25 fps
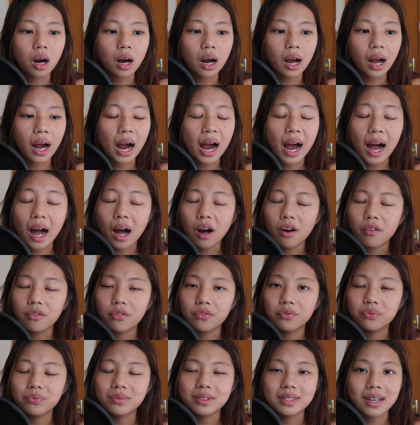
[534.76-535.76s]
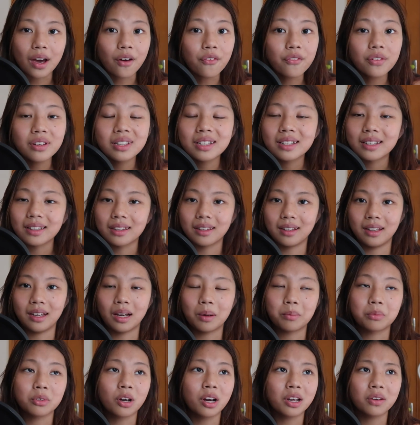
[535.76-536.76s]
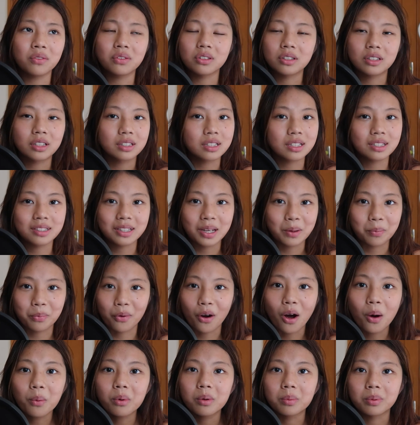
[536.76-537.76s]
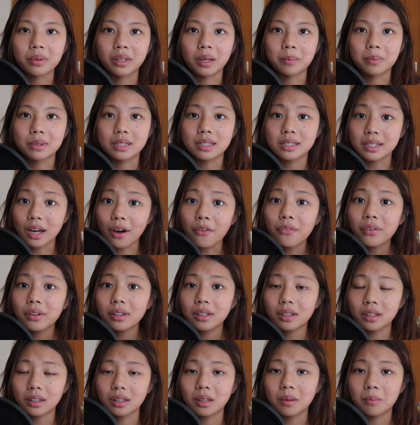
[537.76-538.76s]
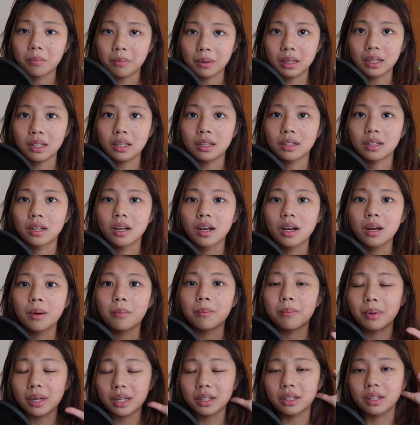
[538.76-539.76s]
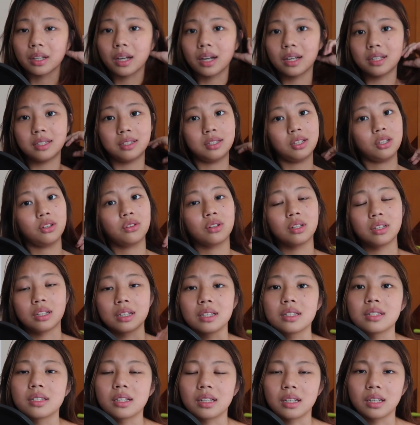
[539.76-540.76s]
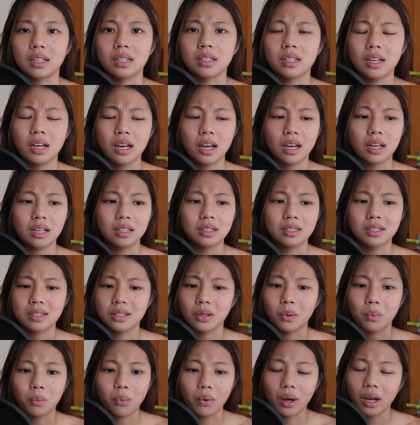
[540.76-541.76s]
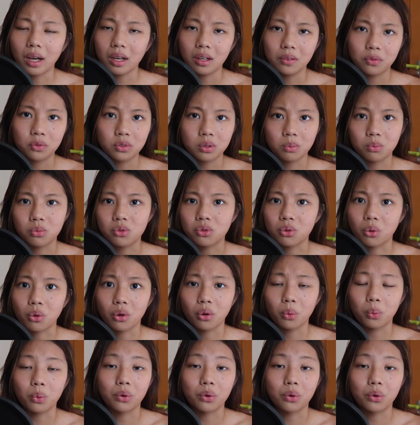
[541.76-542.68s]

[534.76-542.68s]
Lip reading: have definitely, I'm not even going to say probably, but definitely been a synchronicity in some way of some sort